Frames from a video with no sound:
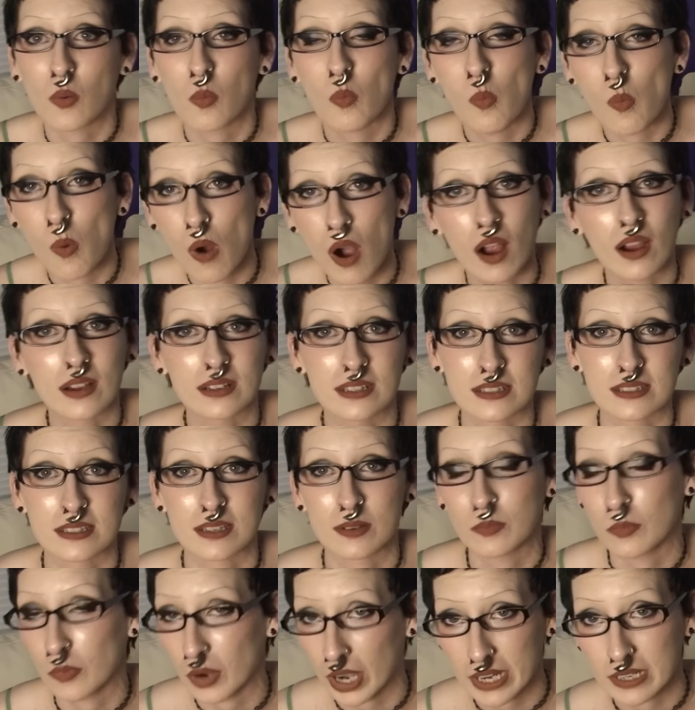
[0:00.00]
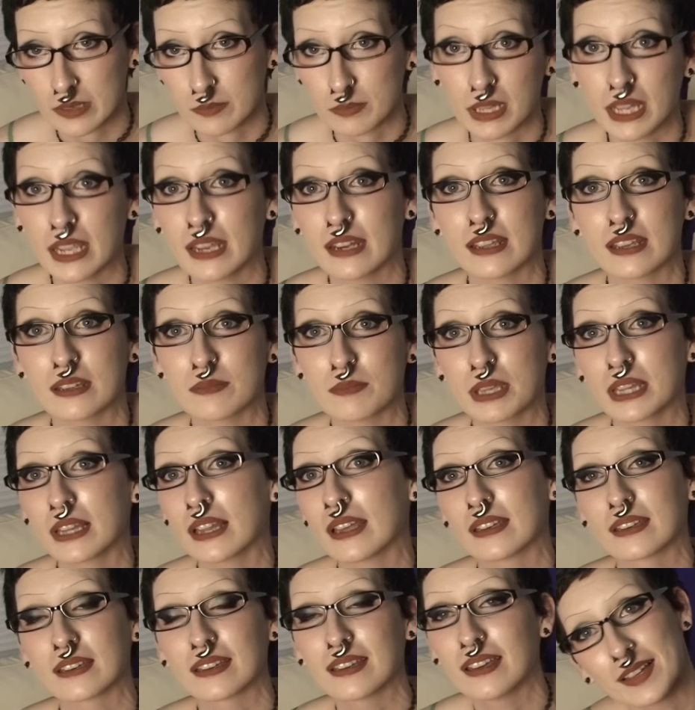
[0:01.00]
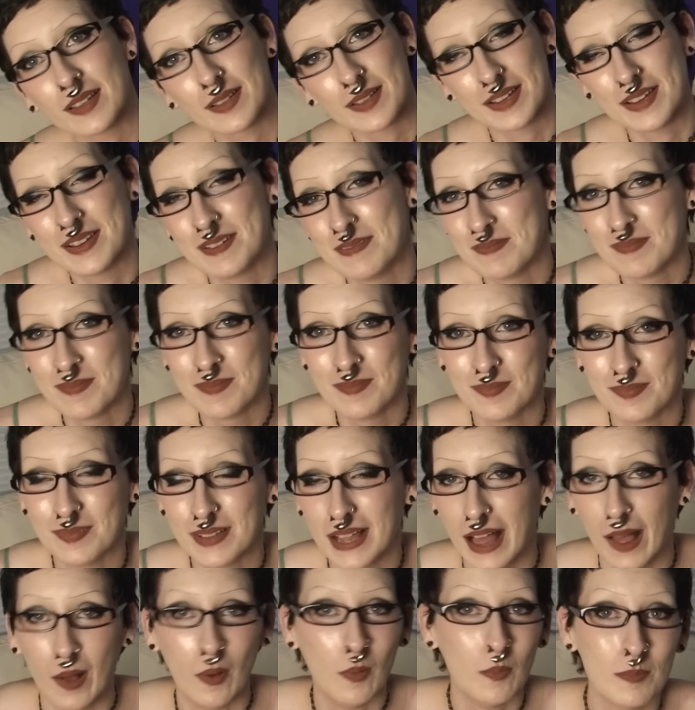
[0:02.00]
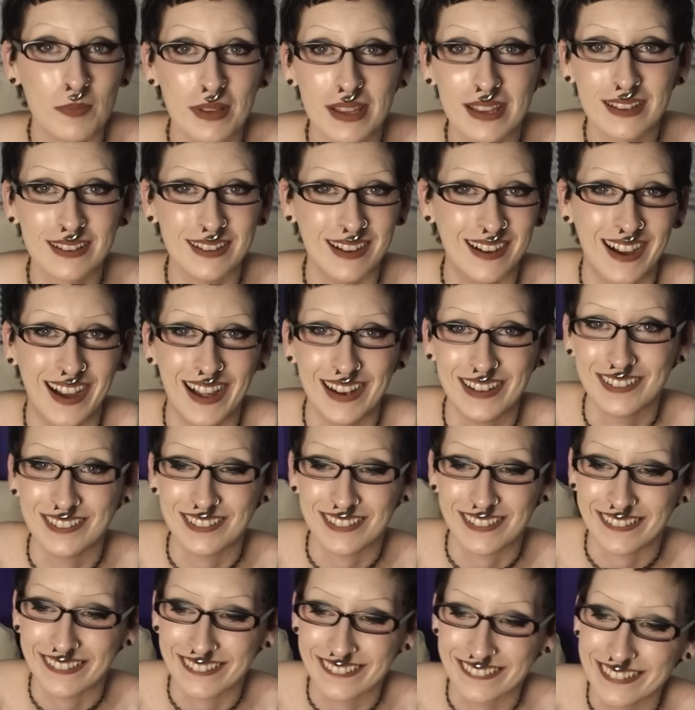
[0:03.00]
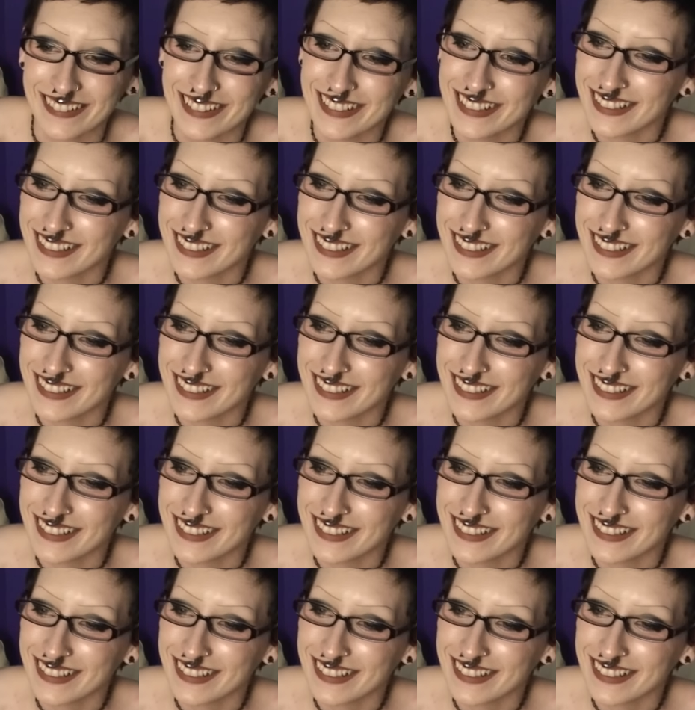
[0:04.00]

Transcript: walk to some random lady and be like, help me, I don't know.